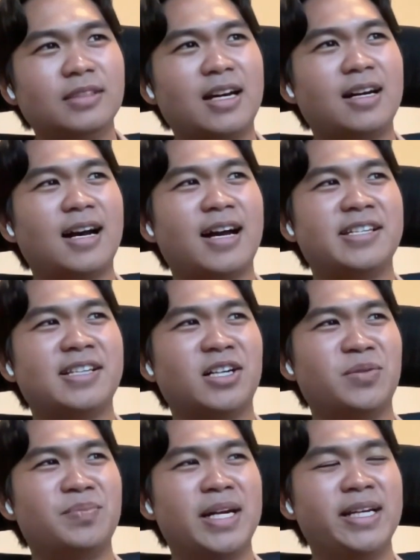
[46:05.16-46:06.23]
I
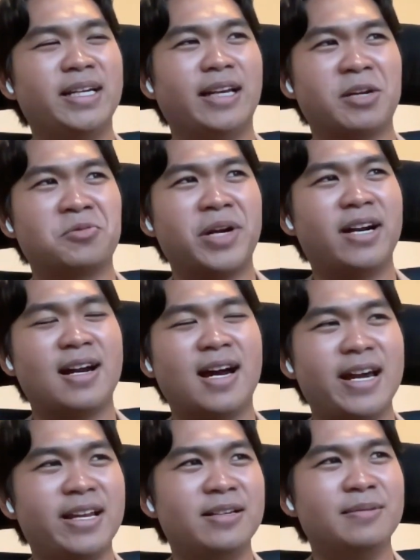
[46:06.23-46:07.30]
start buying like rare
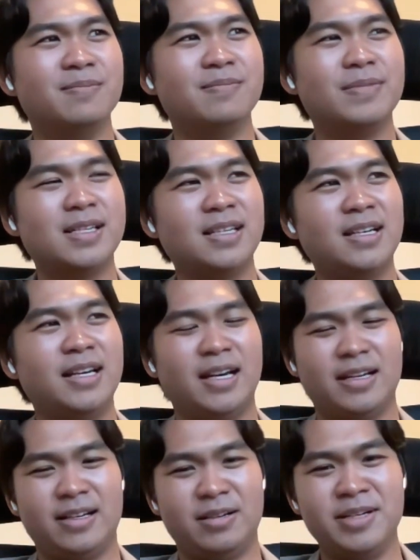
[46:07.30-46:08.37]
items
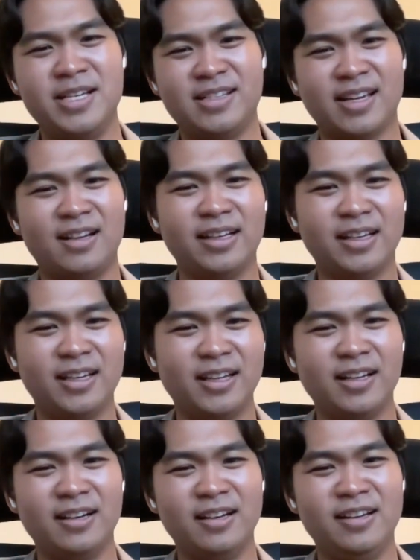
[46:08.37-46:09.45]
and then reselling
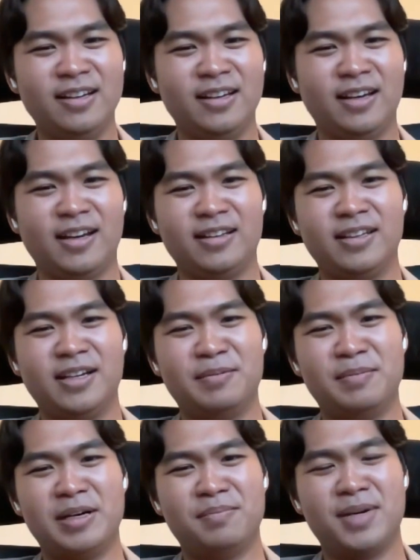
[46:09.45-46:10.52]
it, and then
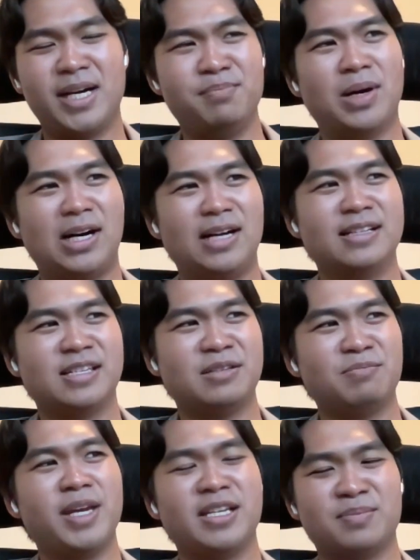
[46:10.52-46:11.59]
my bots
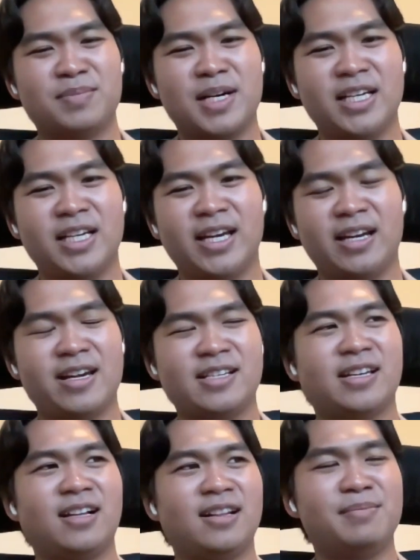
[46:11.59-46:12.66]
makes money and I
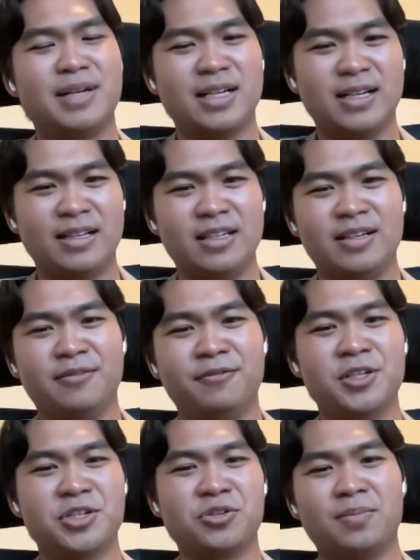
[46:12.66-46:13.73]
sell the
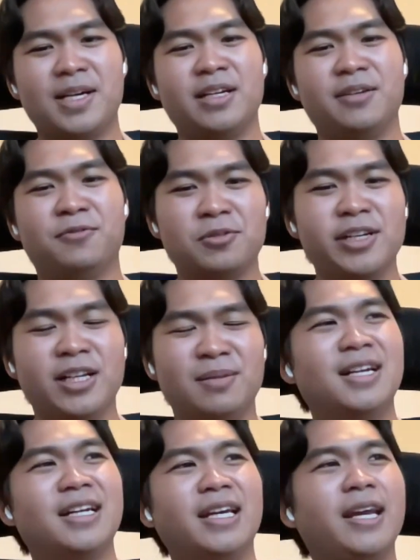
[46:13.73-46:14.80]
virtual money for real
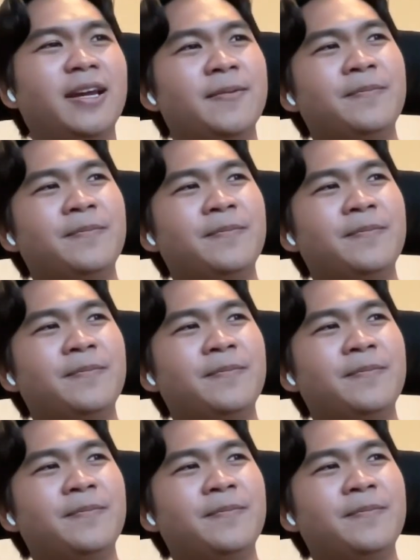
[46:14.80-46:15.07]
money.